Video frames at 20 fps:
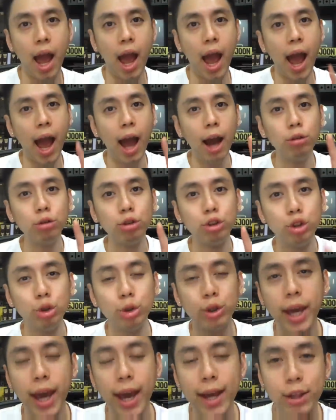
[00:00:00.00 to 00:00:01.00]
How to
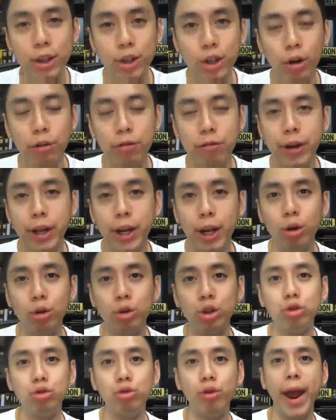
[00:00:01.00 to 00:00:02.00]
get your
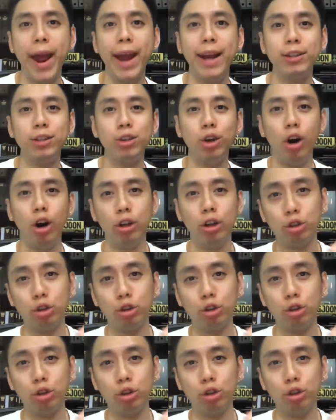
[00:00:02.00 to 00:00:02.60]
videos ranked on